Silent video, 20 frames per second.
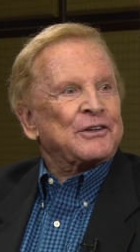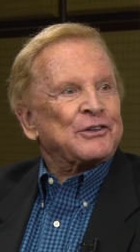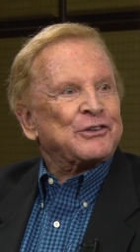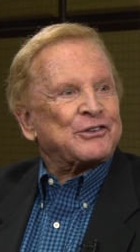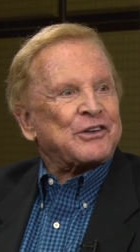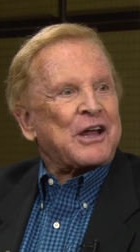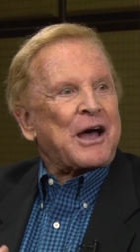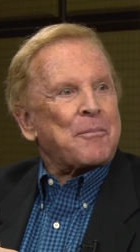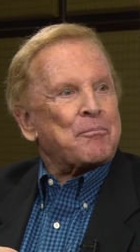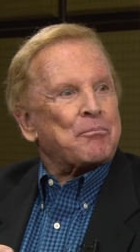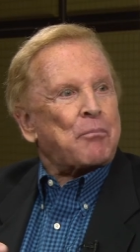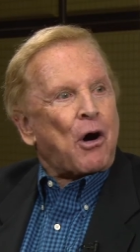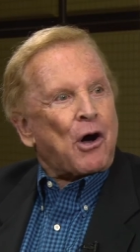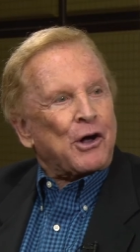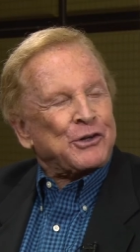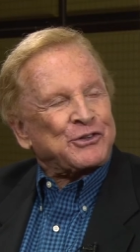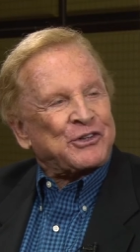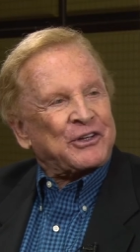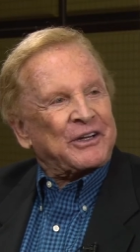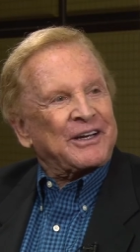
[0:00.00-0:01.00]
stop
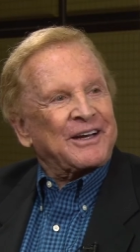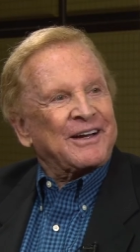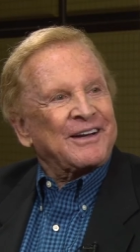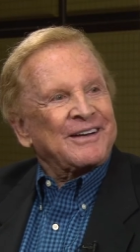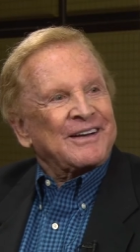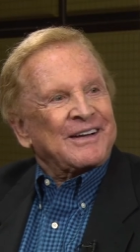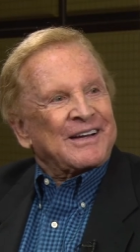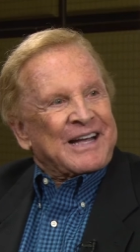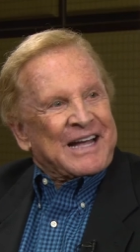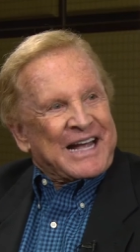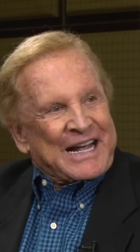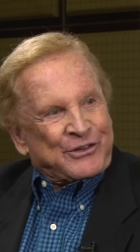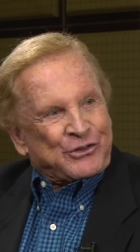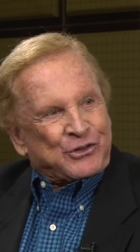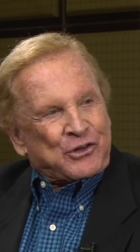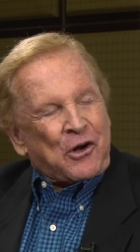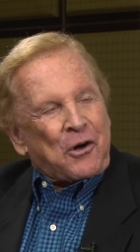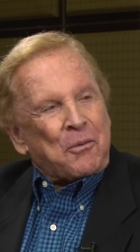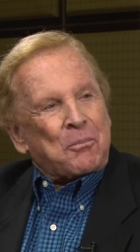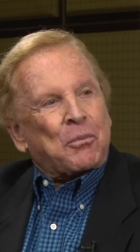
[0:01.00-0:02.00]
bossing, and
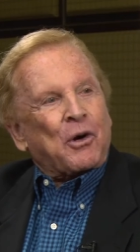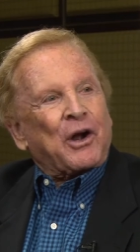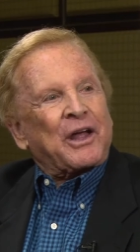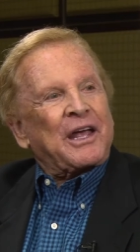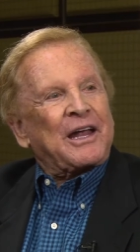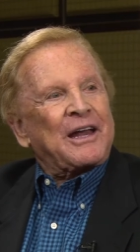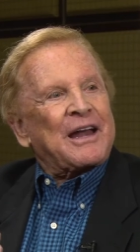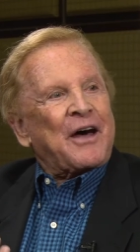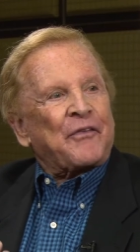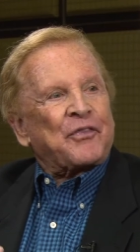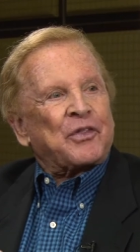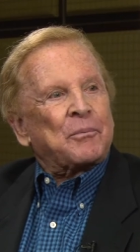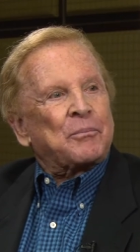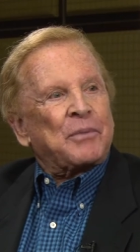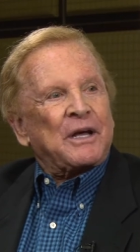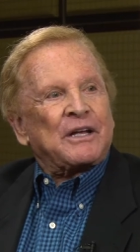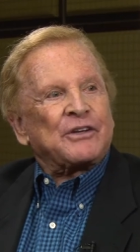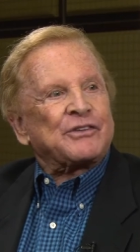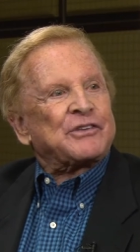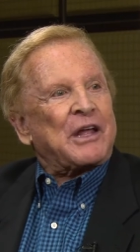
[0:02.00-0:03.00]
start bringing out the
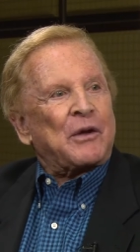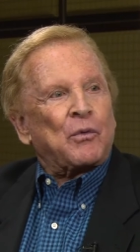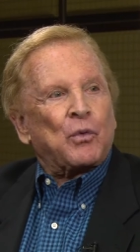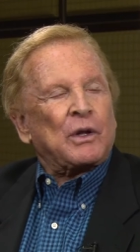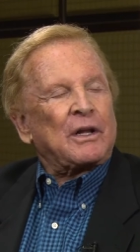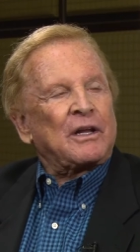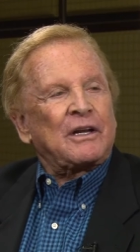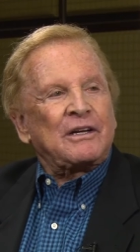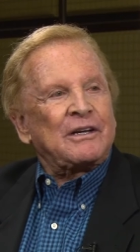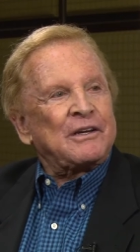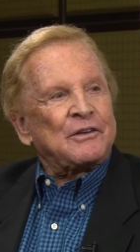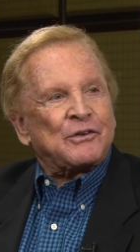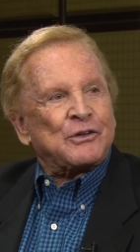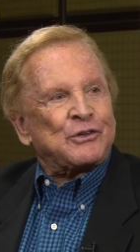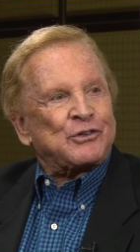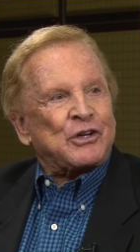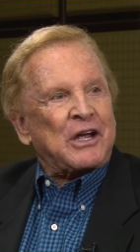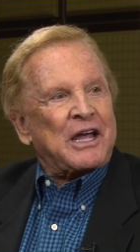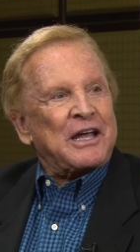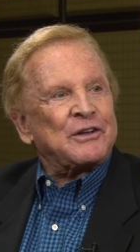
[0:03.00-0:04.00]
best. They really need to
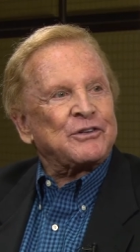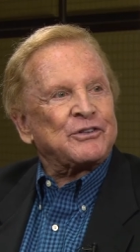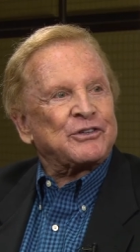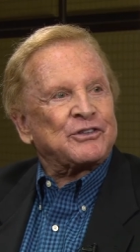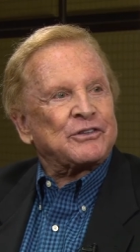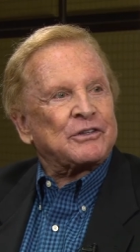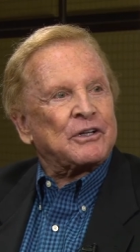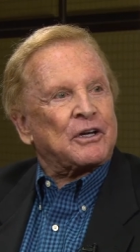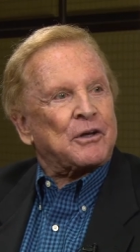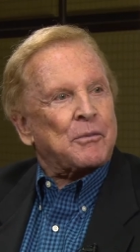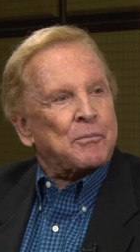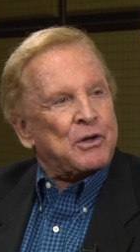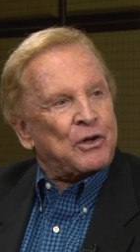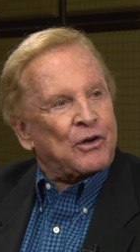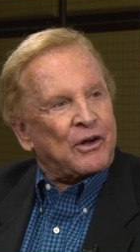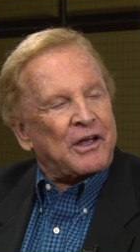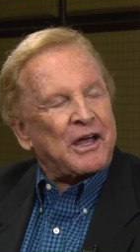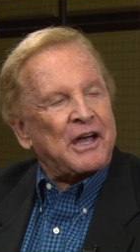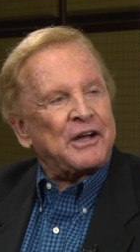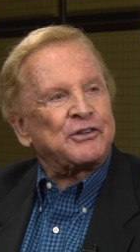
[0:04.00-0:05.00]
change the
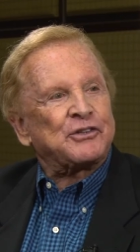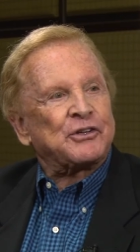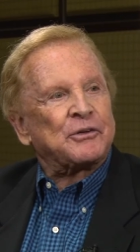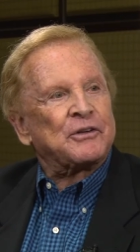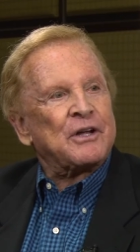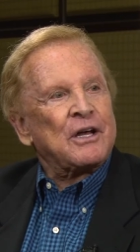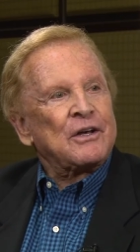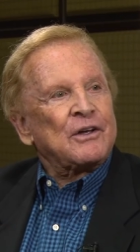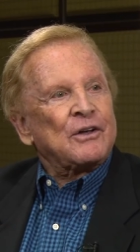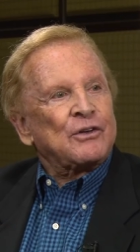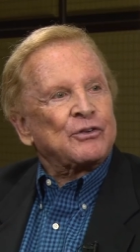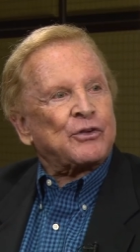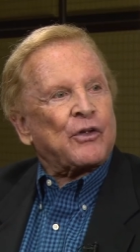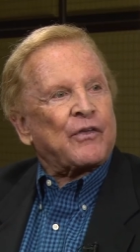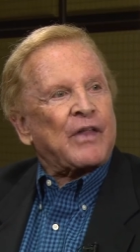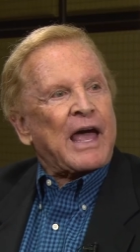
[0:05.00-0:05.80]
communication so